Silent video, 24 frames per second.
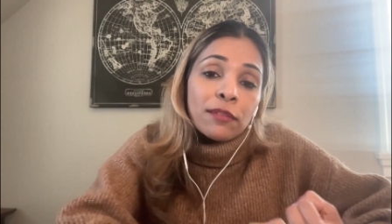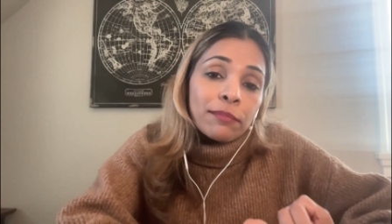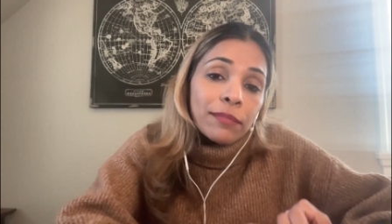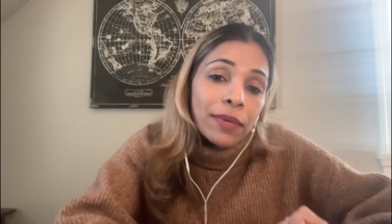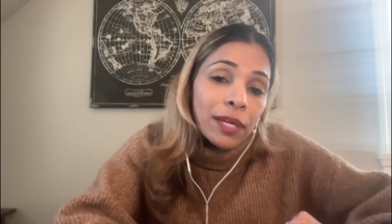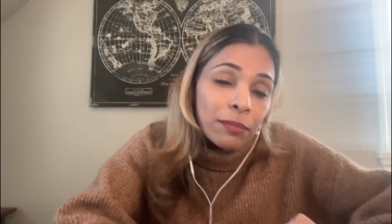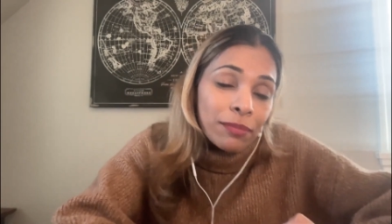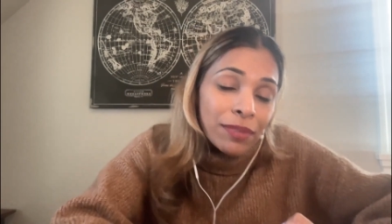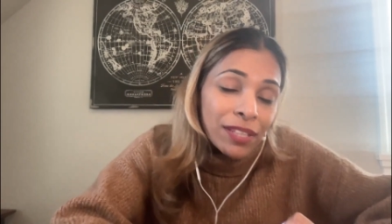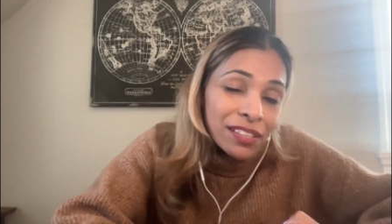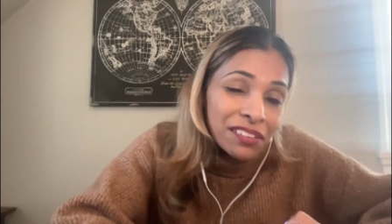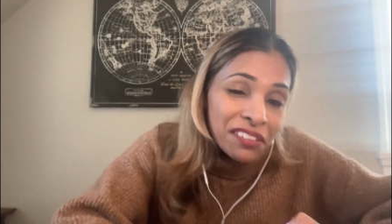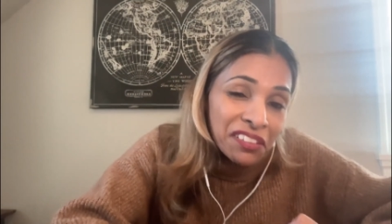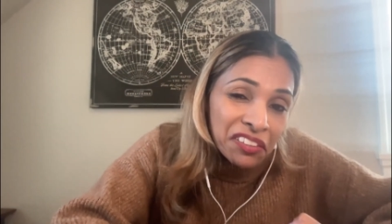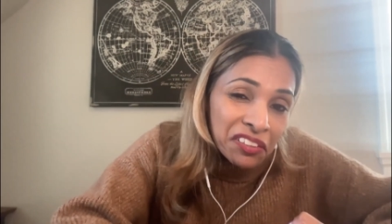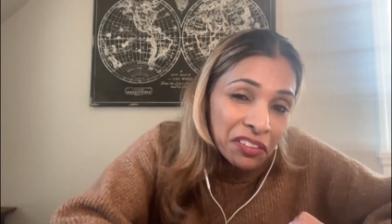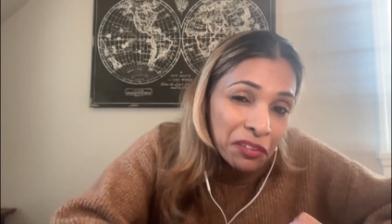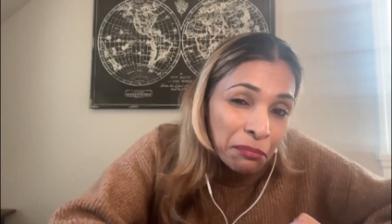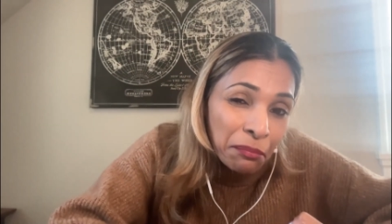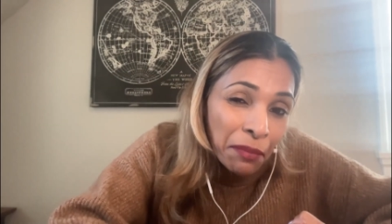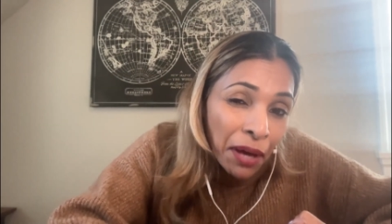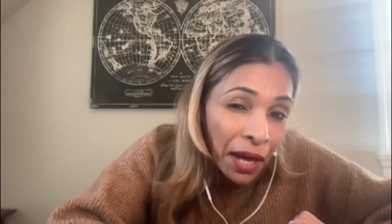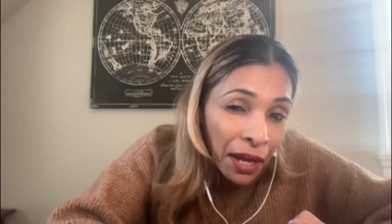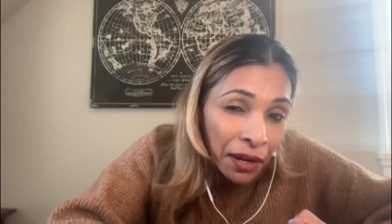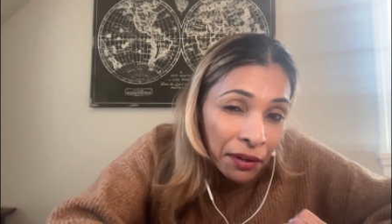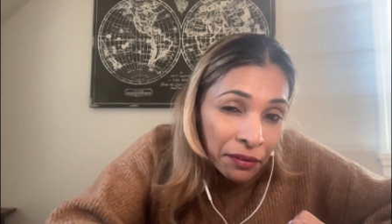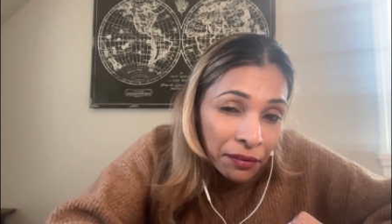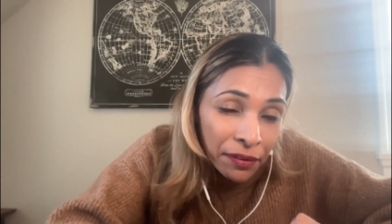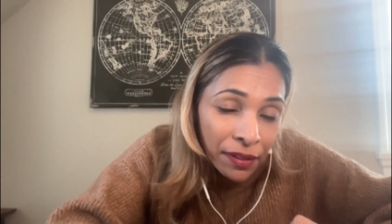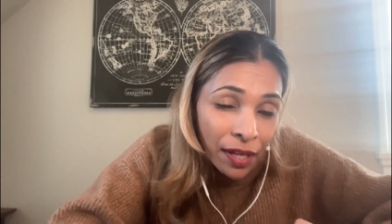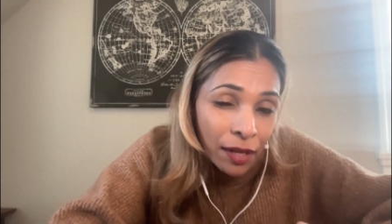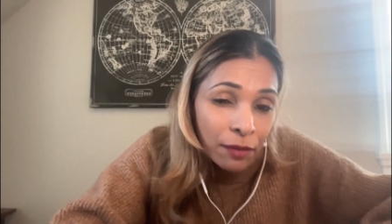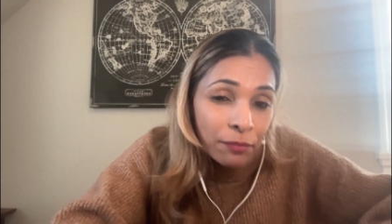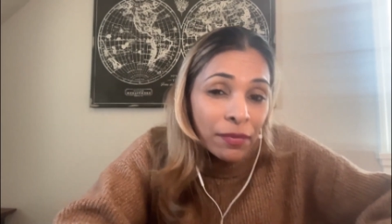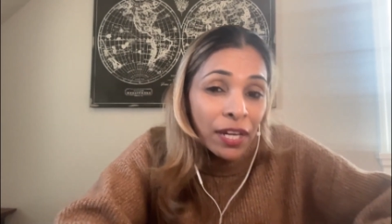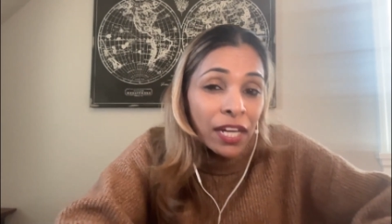Maybe it doesn't matter
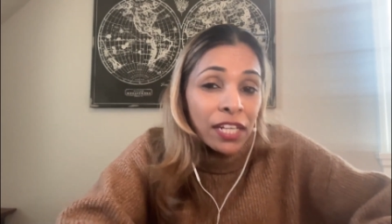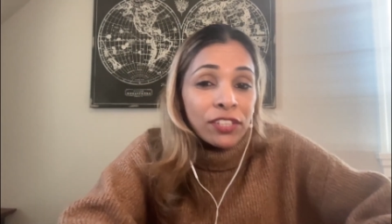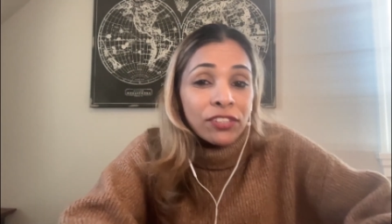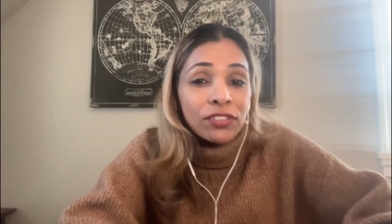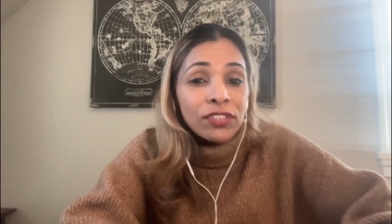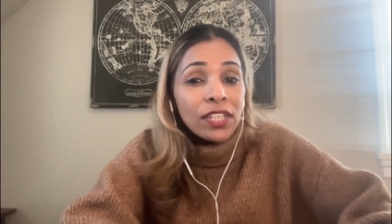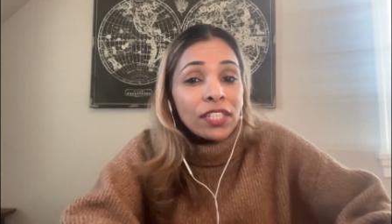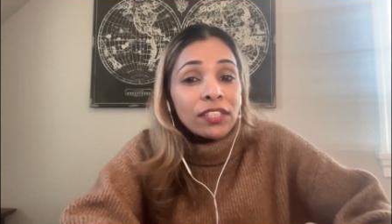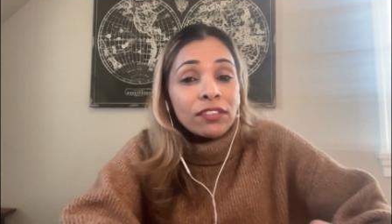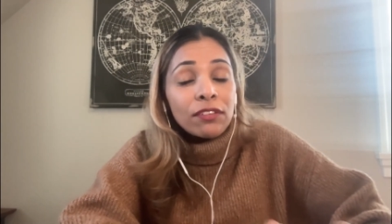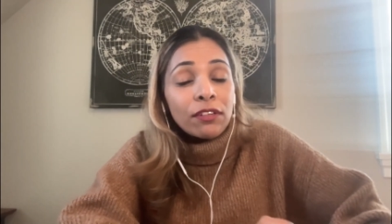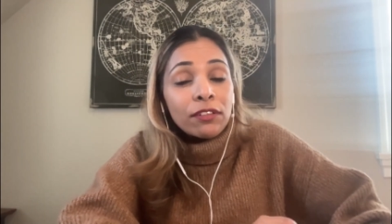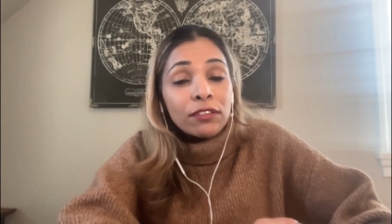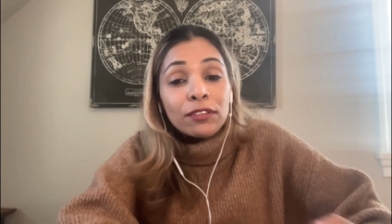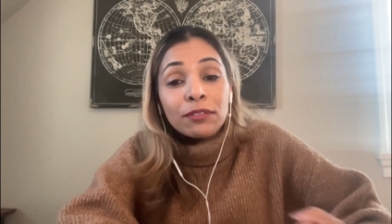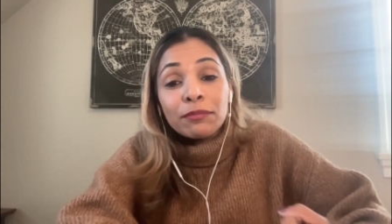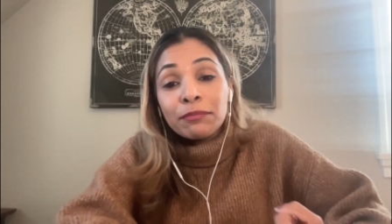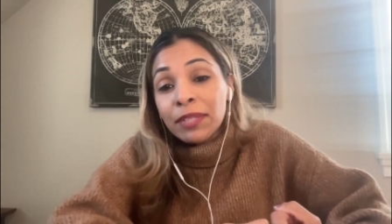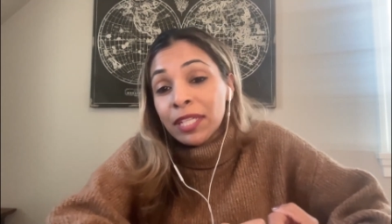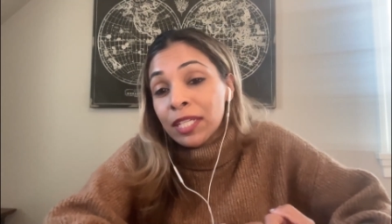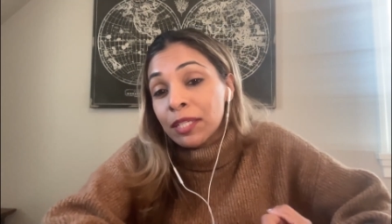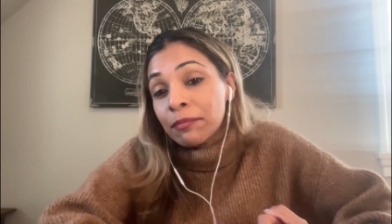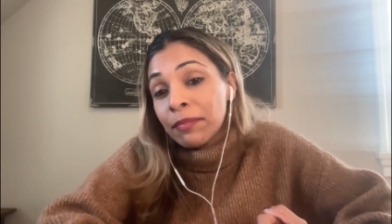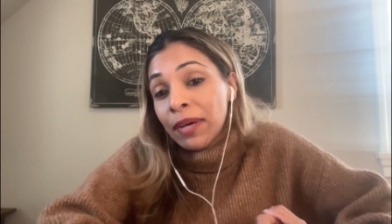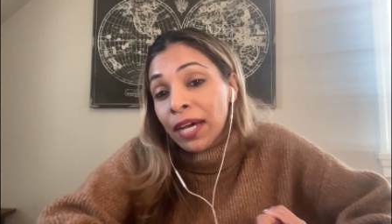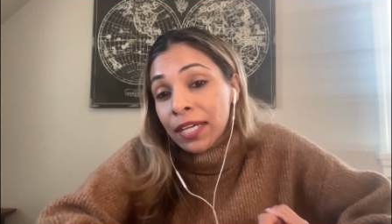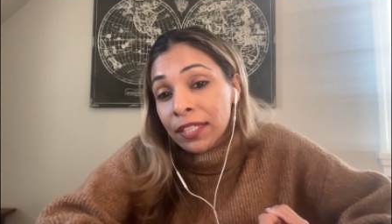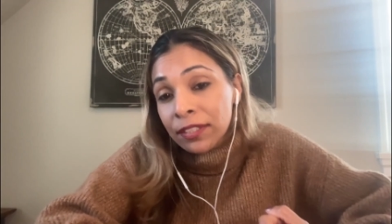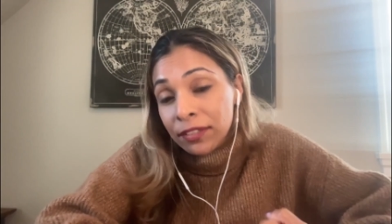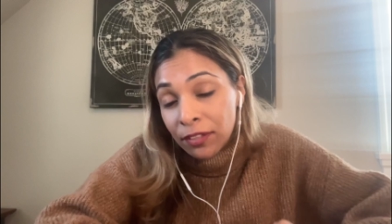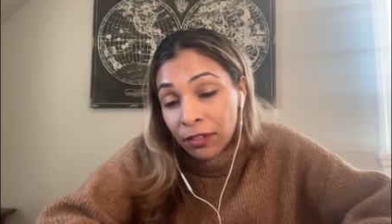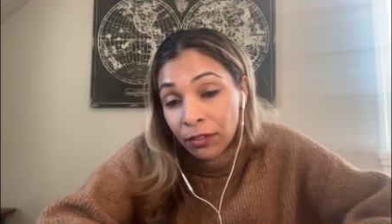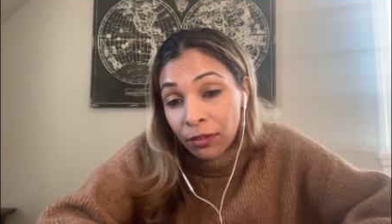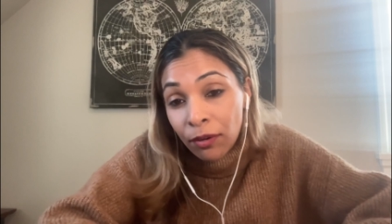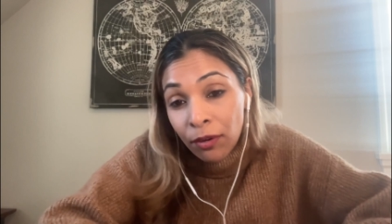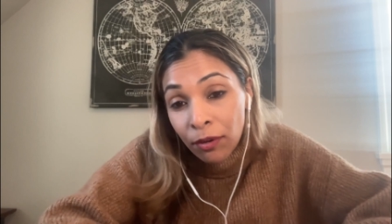that much. They start to
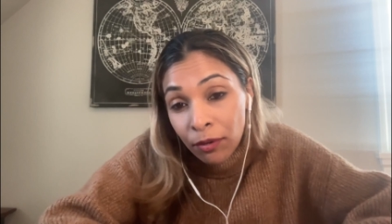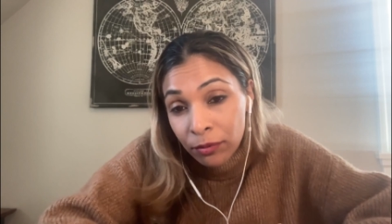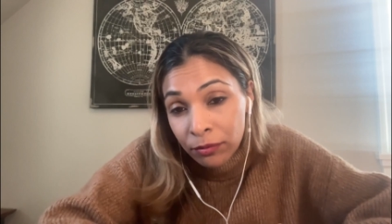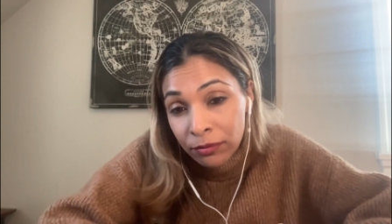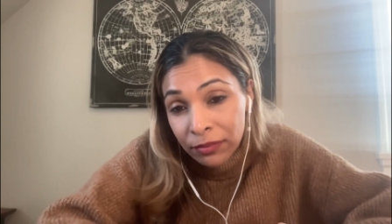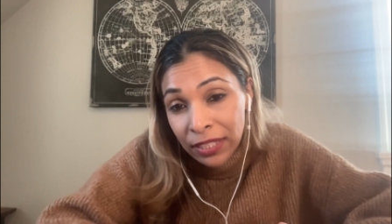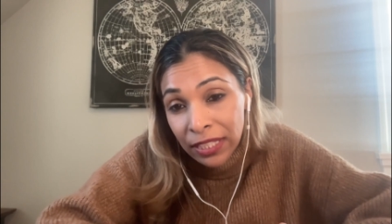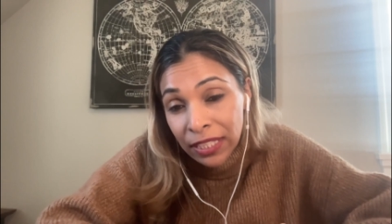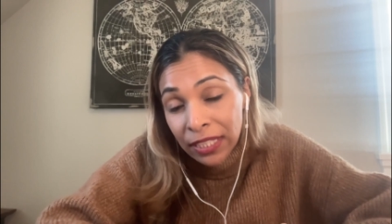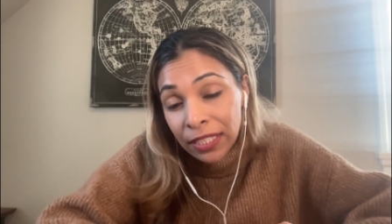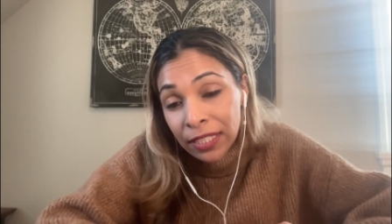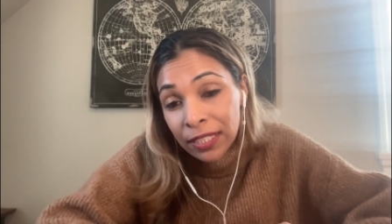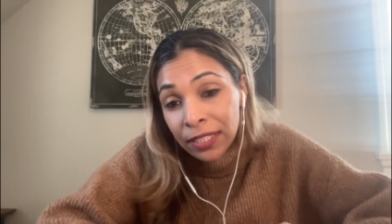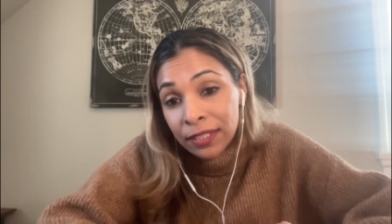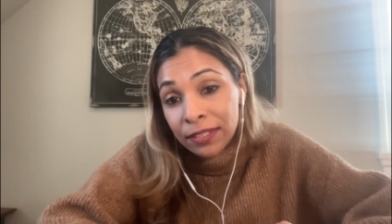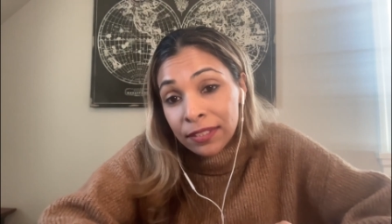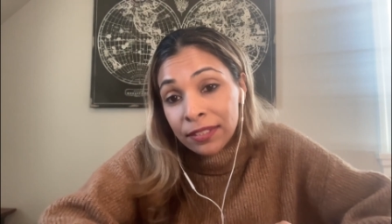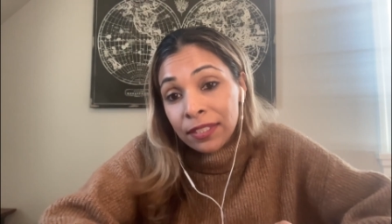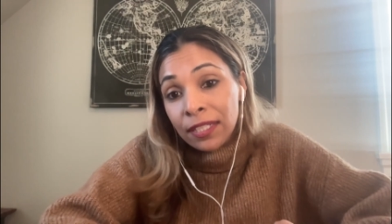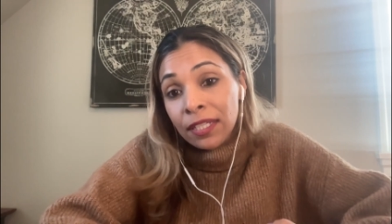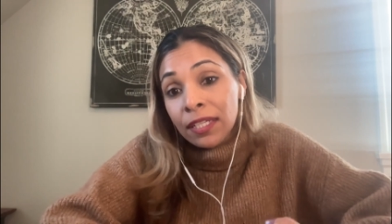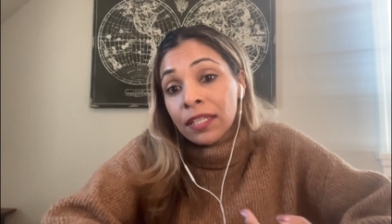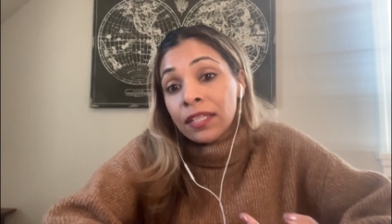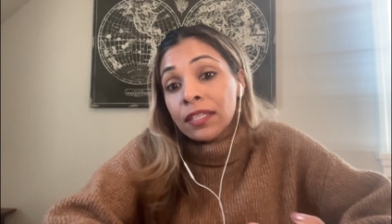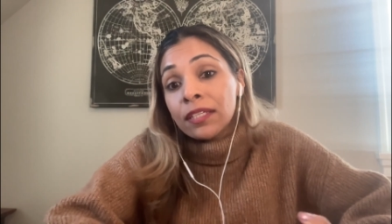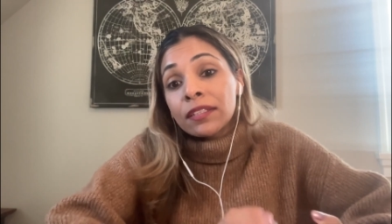minimize their own needs.